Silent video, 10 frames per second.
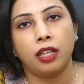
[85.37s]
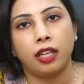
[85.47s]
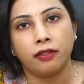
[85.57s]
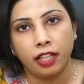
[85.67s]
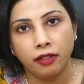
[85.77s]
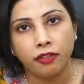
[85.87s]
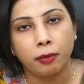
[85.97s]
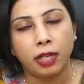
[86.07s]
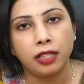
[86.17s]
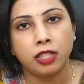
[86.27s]
In
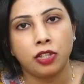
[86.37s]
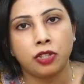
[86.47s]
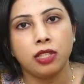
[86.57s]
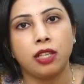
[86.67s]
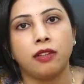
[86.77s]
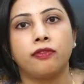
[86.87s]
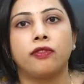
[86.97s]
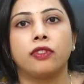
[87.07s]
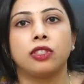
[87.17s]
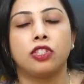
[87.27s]
febrile seizures, if
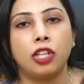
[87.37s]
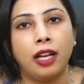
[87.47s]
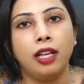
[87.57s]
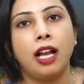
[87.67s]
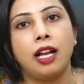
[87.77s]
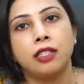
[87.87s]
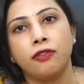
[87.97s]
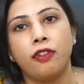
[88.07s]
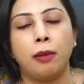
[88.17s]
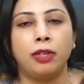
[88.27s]
the child has a
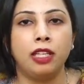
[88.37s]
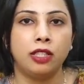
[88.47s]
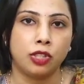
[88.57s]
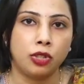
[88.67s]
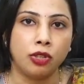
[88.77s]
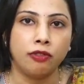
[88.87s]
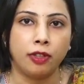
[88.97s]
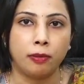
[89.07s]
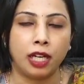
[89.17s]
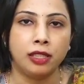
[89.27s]
family history of
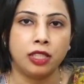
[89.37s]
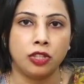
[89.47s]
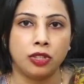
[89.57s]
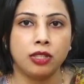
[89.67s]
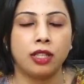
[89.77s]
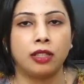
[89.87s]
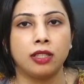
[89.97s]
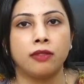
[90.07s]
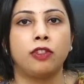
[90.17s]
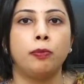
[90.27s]
febrile seizures, that is
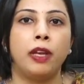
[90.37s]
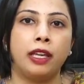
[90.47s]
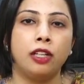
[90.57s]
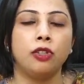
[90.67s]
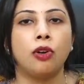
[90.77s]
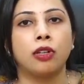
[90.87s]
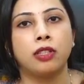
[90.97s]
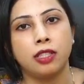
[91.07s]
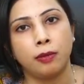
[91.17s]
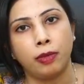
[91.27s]
if the parent or
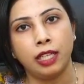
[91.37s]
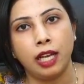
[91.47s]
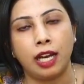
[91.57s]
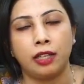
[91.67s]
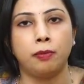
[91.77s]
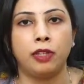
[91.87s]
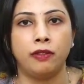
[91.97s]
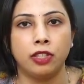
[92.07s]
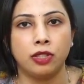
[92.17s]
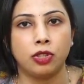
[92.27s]
the sibling had a
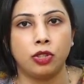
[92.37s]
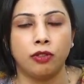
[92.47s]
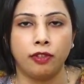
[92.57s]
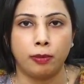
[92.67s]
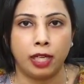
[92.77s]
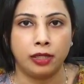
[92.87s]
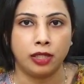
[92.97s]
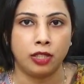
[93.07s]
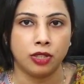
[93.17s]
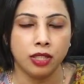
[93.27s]
previous history of febrile
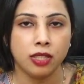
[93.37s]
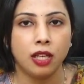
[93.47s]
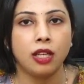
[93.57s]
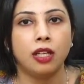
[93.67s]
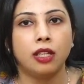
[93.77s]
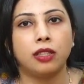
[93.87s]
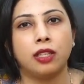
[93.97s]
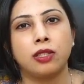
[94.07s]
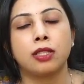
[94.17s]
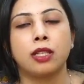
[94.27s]
seizures,
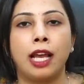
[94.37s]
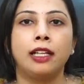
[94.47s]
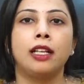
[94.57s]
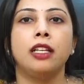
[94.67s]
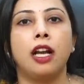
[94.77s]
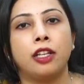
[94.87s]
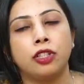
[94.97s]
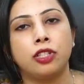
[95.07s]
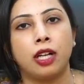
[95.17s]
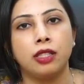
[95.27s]
there's a slightly higher
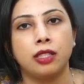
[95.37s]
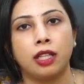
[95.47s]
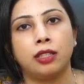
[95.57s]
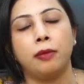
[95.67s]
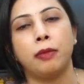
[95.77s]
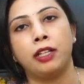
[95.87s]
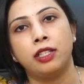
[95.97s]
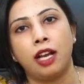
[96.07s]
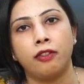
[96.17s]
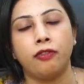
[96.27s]
chance that they might
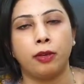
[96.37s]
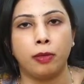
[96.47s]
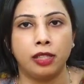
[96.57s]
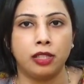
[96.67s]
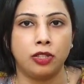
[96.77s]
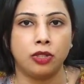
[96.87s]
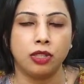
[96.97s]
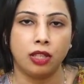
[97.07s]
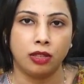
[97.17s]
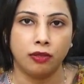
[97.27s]
have a febrile
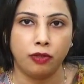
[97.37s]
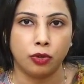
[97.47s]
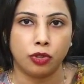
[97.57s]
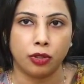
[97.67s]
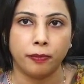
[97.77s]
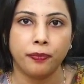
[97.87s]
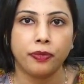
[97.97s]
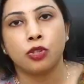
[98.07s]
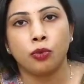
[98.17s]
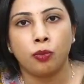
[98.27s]
seizures in the future.
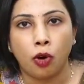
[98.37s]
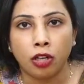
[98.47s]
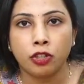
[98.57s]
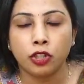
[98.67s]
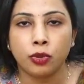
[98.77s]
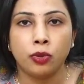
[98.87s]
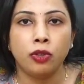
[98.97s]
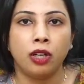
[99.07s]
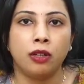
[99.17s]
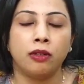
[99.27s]
So what to
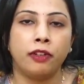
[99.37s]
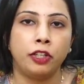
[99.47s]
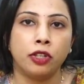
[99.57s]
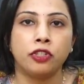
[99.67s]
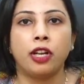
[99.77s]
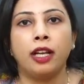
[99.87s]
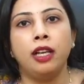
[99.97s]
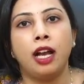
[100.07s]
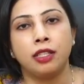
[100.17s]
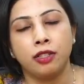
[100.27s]
do when your child
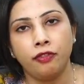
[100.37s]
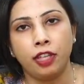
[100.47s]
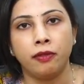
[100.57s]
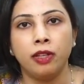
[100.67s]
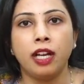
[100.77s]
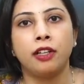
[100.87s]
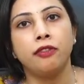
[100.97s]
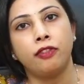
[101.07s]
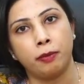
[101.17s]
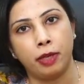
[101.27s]
has a fever and a
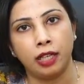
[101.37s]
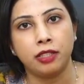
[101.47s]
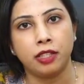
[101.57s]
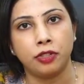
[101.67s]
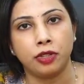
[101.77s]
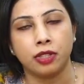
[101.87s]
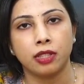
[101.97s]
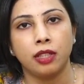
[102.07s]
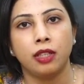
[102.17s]
febrile seizures?